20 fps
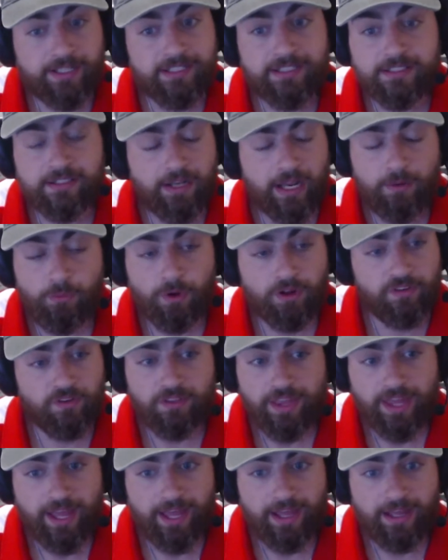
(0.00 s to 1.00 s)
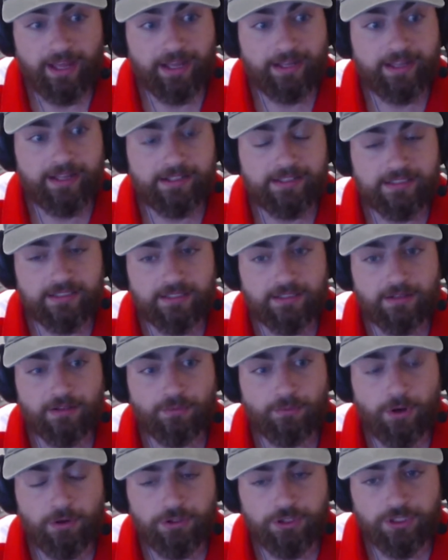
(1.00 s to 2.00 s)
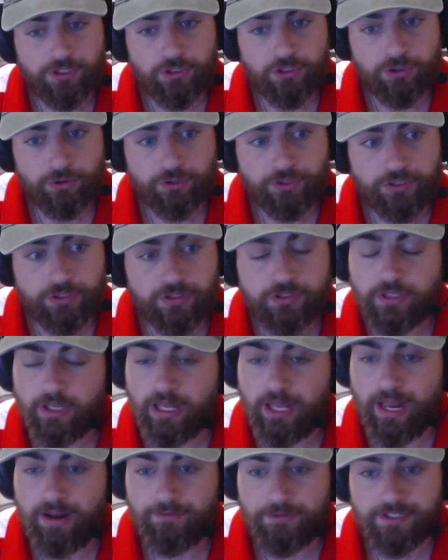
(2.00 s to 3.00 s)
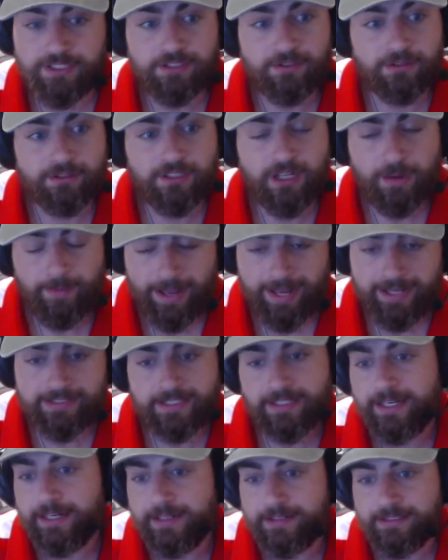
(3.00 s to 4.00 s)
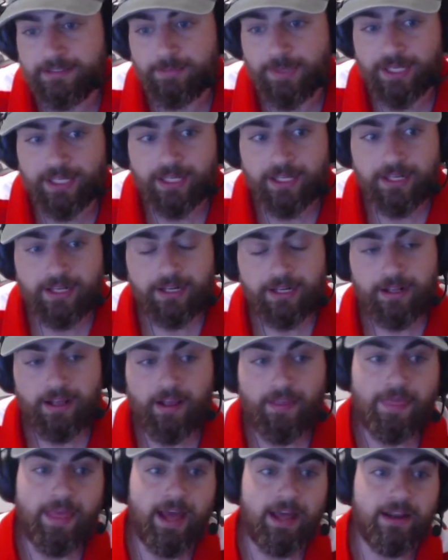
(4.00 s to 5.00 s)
wasn't there against the Welsh and the Georgians every single time as he needed to be, and that